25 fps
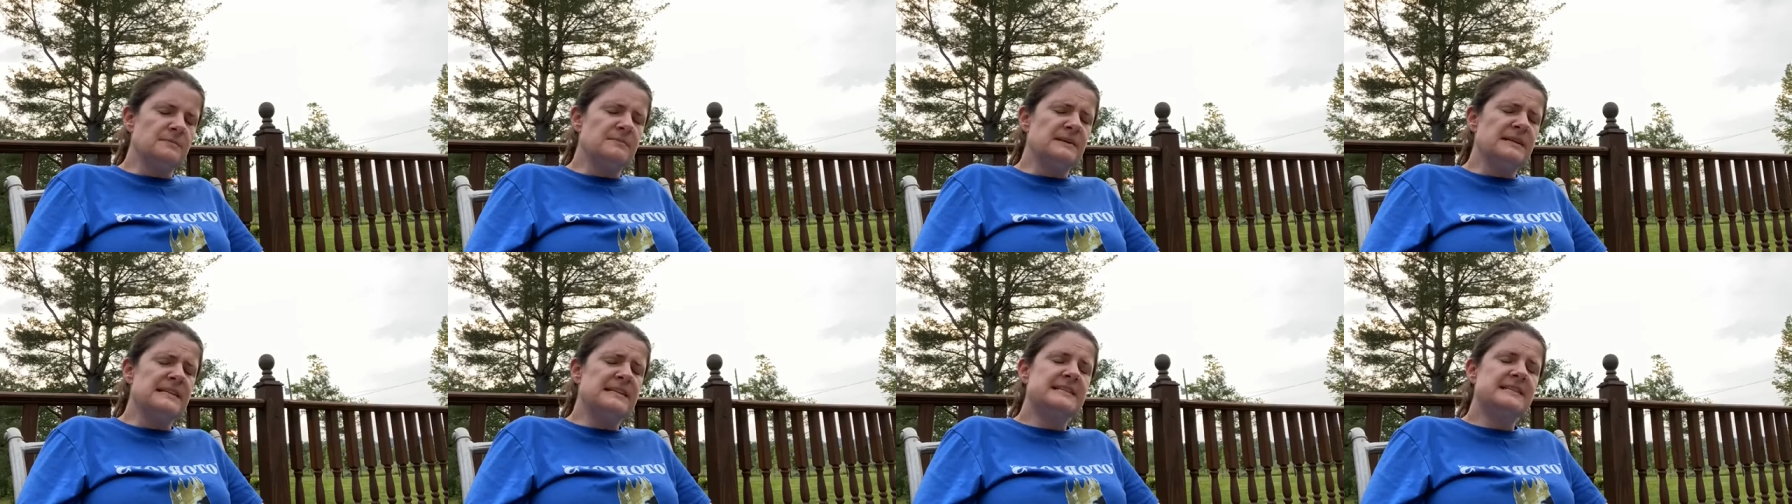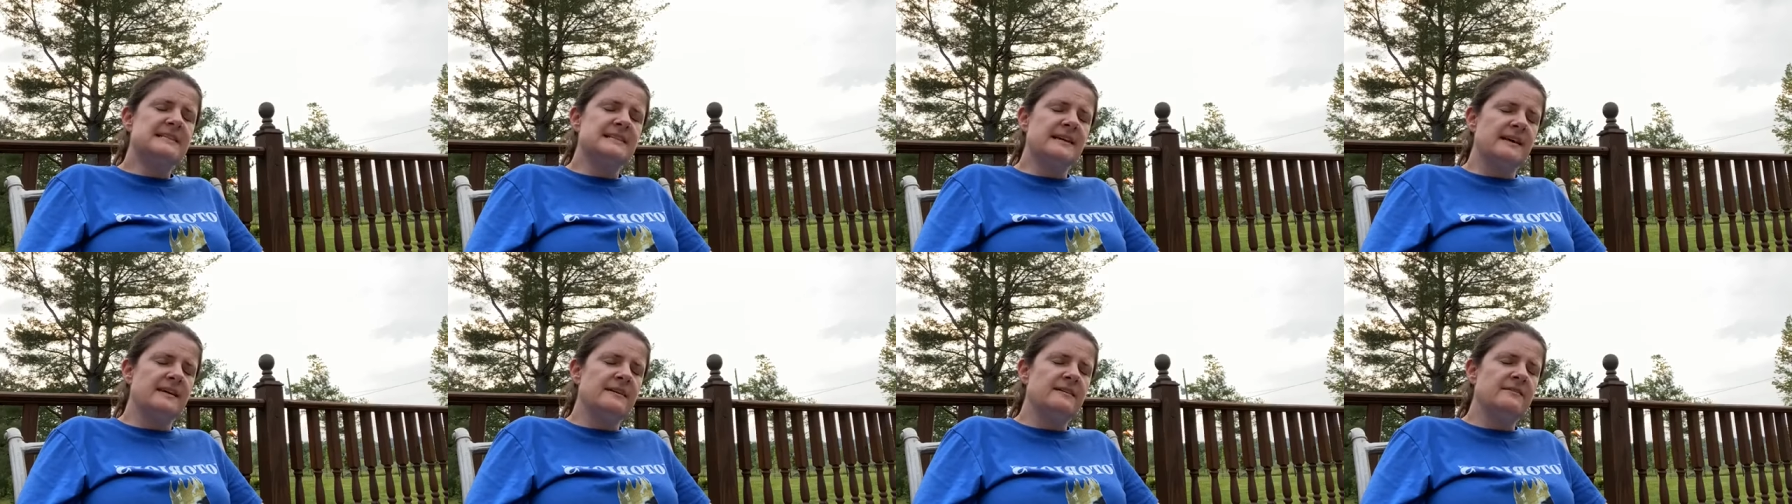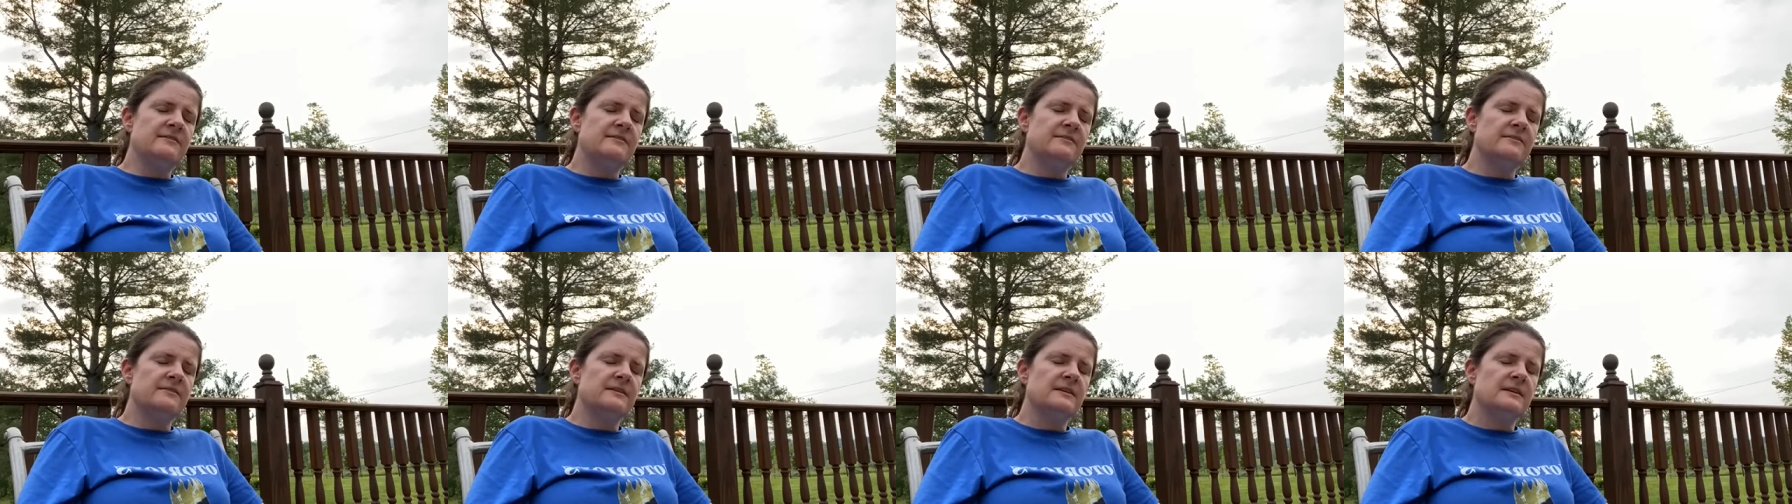be
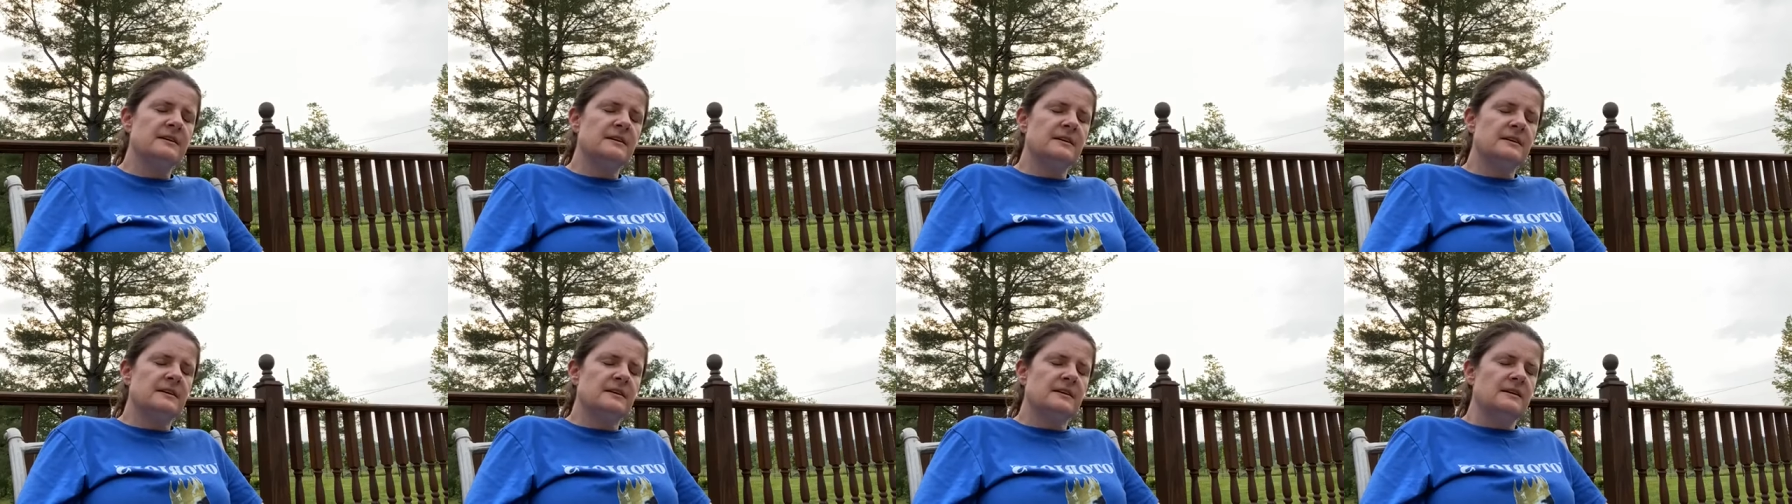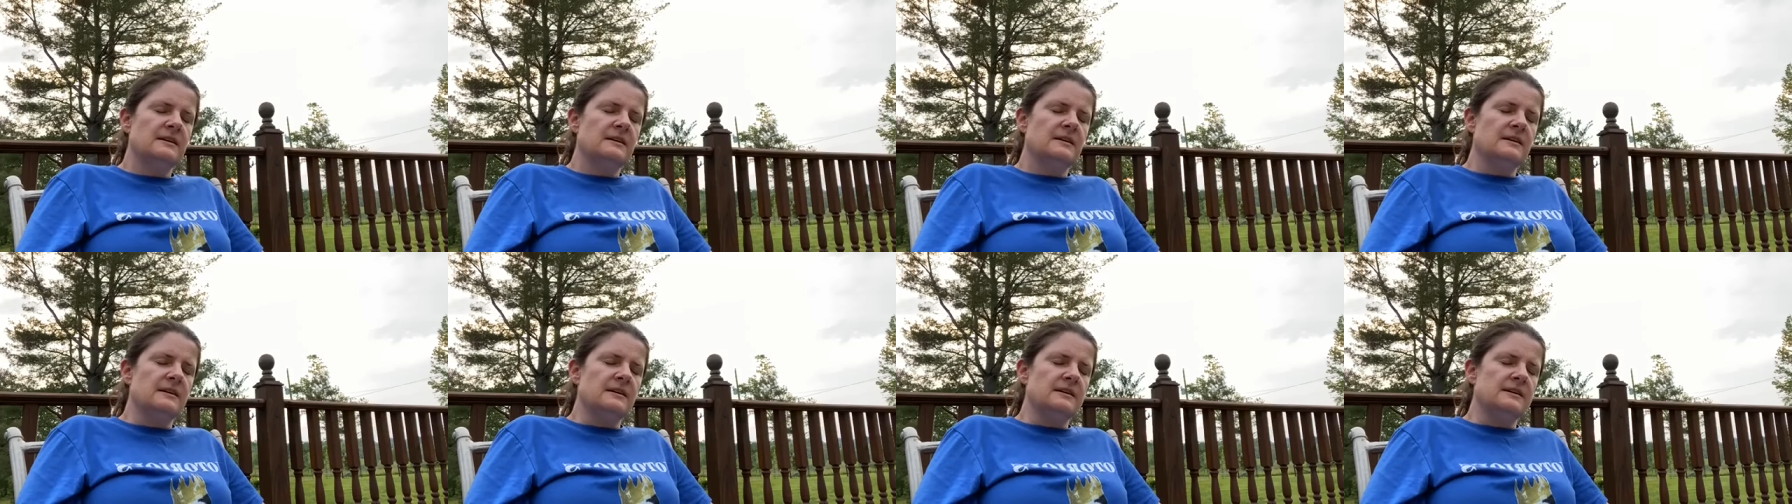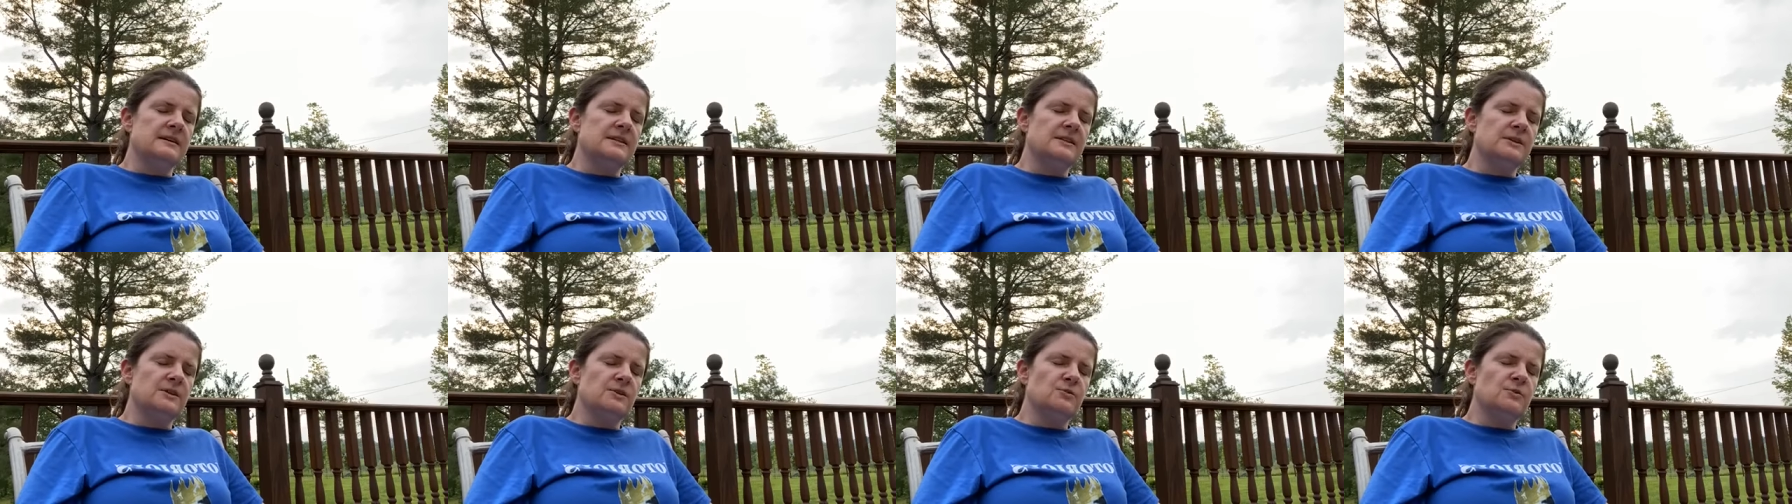safe
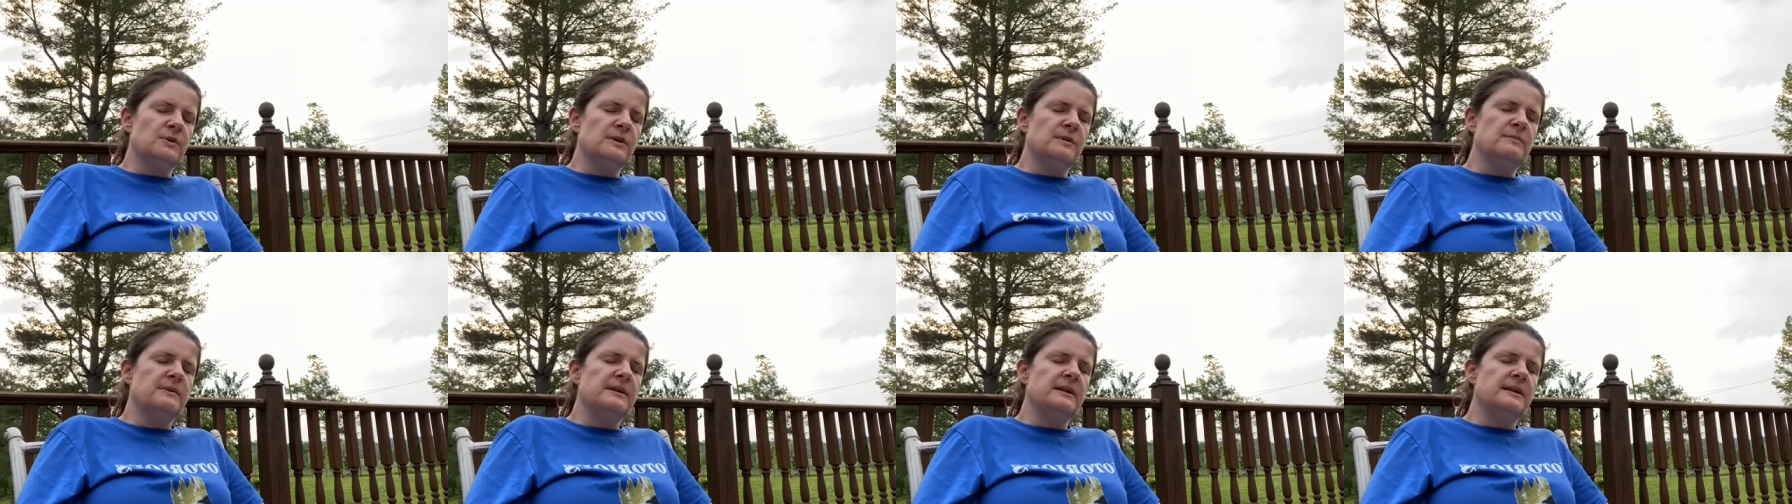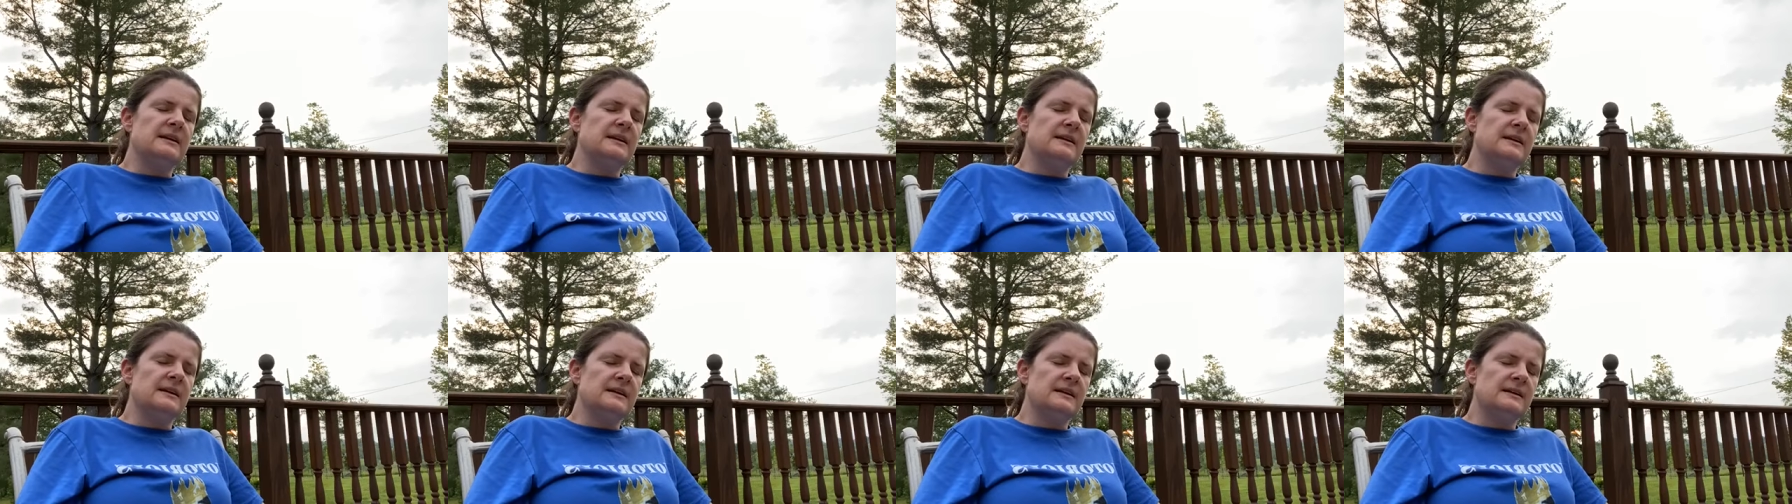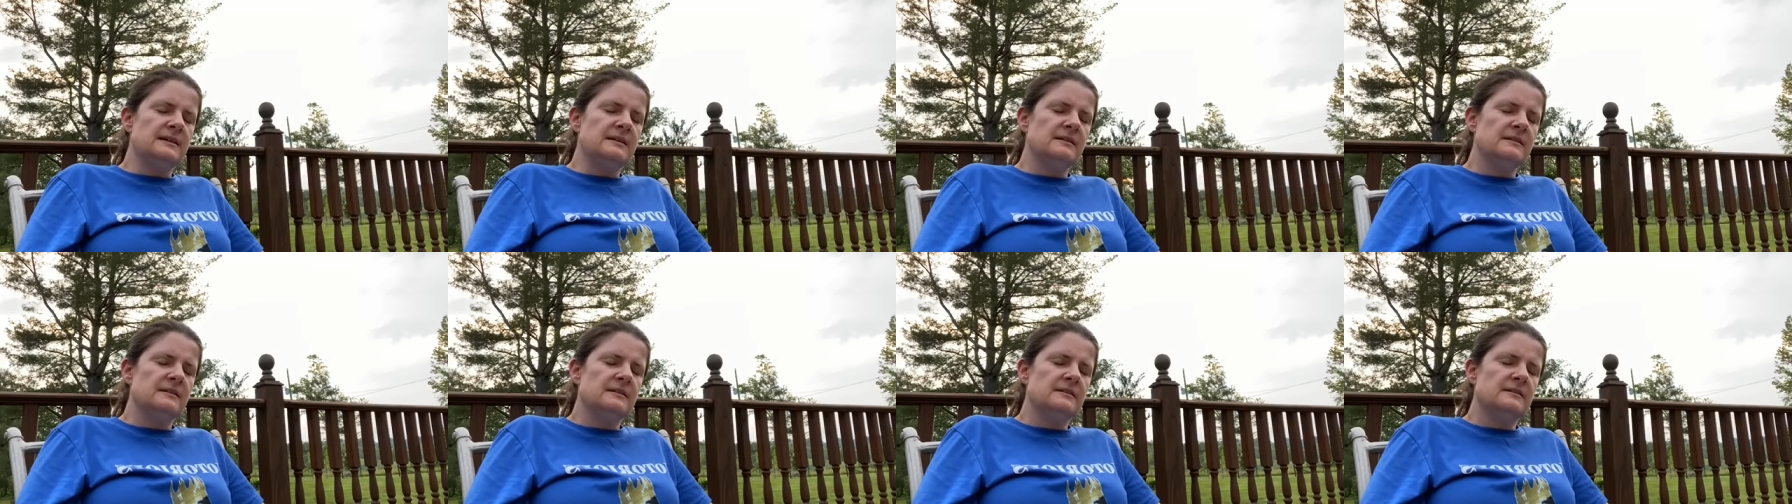until we meet
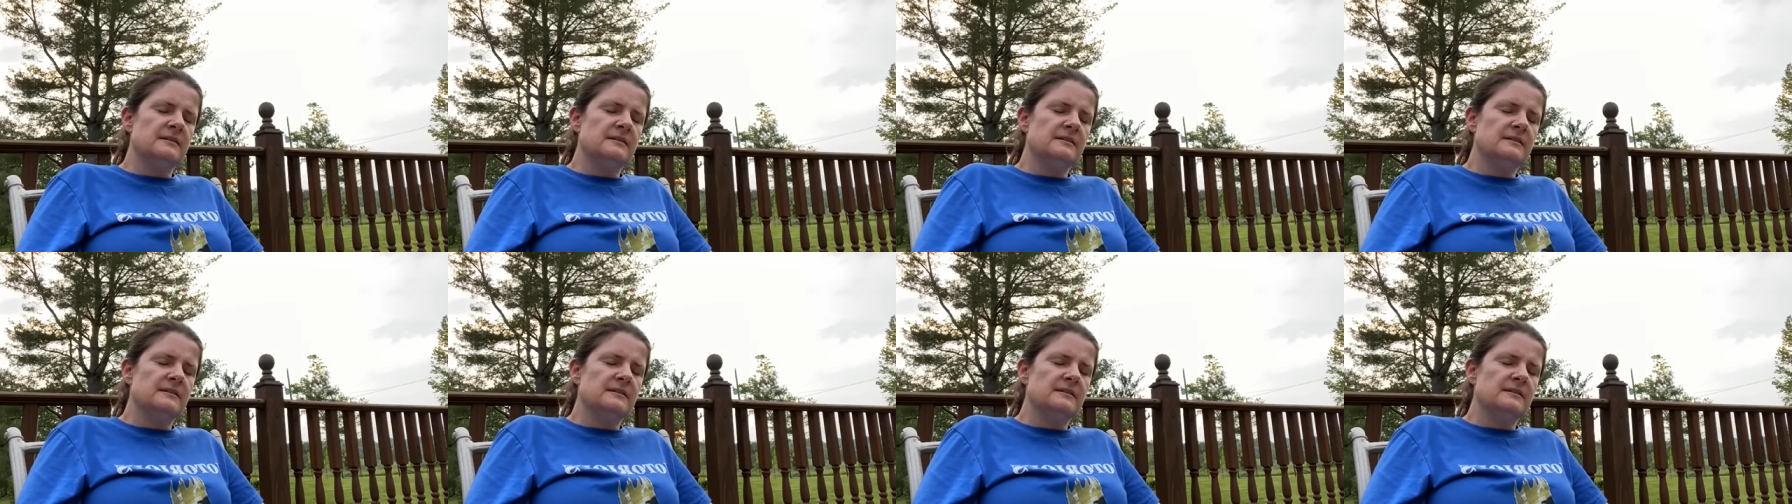again.